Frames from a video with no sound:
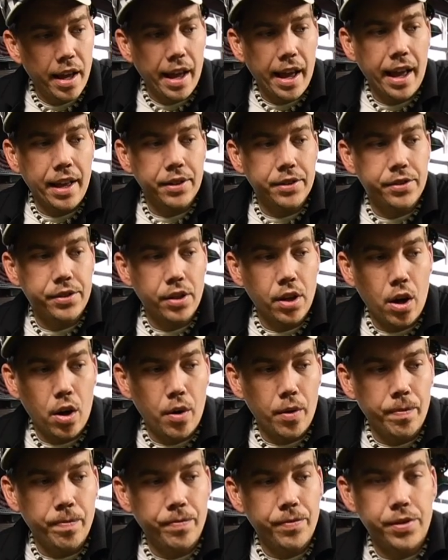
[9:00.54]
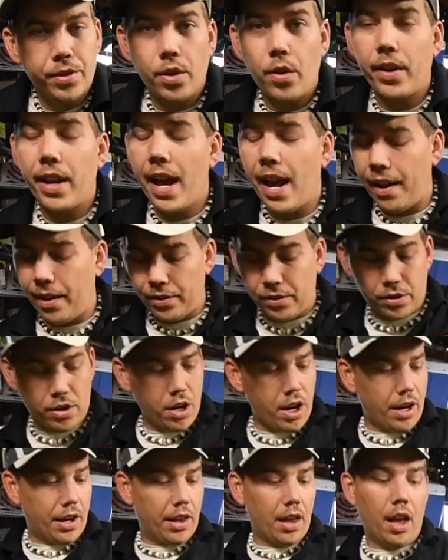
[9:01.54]
And so yeah, it's
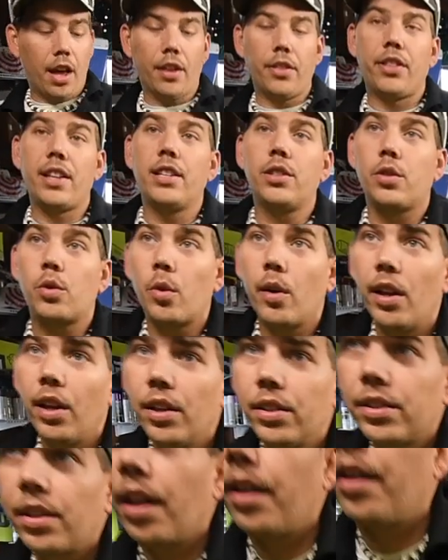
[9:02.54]
good. These drills